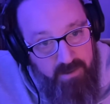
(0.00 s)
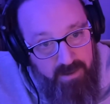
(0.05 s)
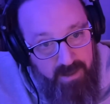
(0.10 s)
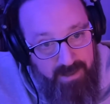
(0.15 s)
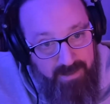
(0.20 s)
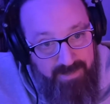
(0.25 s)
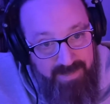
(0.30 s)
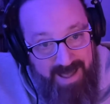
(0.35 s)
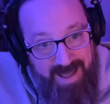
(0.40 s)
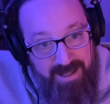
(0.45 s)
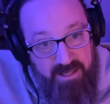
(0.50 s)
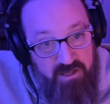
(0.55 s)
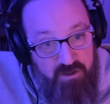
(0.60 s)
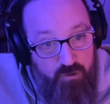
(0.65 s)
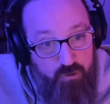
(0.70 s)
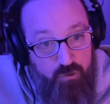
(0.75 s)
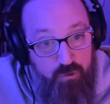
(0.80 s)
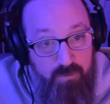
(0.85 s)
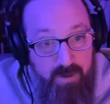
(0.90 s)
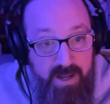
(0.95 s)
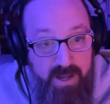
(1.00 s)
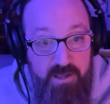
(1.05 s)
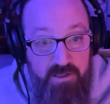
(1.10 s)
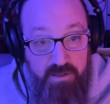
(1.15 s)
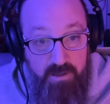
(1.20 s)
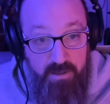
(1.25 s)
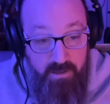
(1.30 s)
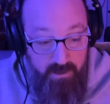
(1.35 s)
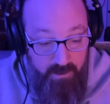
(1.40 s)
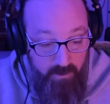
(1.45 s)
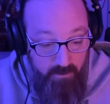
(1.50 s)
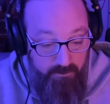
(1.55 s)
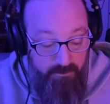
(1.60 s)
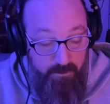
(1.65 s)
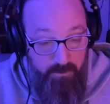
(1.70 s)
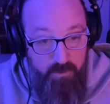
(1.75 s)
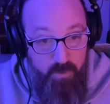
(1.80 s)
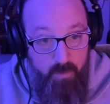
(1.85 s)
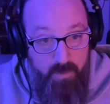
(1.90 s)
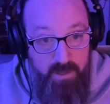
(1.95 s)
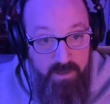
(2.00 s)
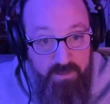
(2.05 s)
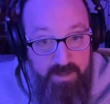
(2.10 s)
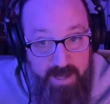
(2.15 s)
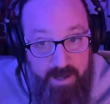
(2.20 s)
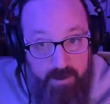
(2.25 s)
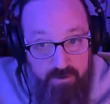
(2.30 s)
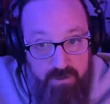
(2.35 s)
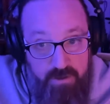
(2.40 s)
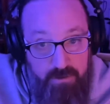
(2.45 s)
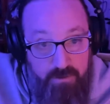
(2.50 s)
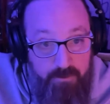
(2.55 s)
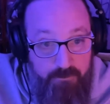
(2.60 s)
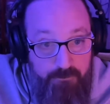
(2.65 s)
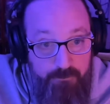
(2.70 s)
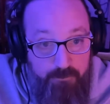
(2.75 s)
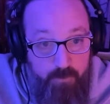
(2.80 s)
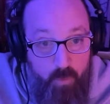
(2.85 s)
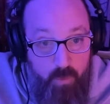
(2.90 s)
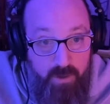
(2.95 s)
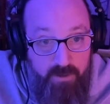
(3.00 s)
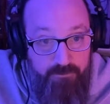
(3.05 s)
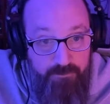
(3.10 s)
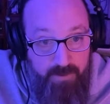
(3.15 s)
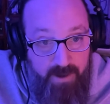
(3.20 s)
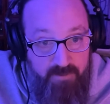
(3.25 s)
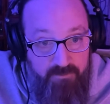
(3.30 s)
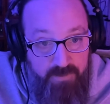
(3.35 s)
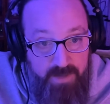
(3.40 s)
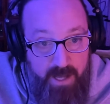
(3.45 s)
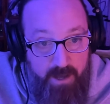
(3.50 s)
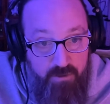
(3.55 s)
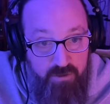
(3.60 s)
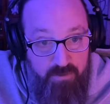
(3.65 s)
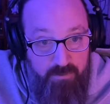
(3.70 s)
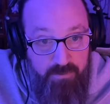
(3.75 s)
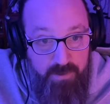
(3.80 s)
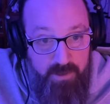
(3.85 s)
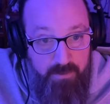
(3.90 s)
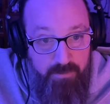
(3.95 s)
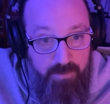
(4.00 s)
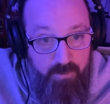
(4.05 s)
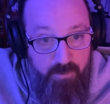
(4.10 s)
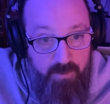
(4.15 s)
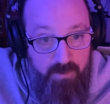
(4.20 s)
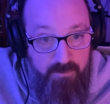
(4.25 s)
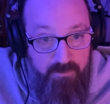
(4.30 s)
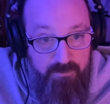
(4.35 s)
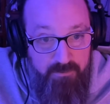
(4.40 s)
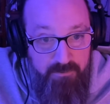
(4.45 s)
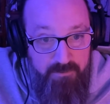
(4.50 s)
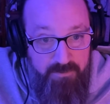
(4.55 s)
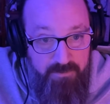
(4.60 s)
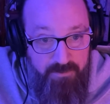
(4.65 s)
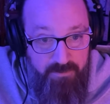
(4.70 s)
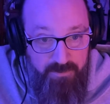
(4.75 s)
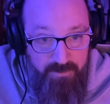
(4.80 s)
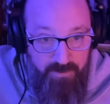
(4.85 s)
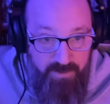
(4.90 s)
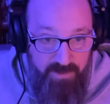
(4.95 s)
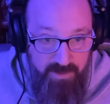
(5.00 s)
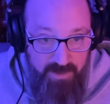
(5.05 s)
Like, that's crazy to go from twenty thousand to forty-five thousand people. Yeah.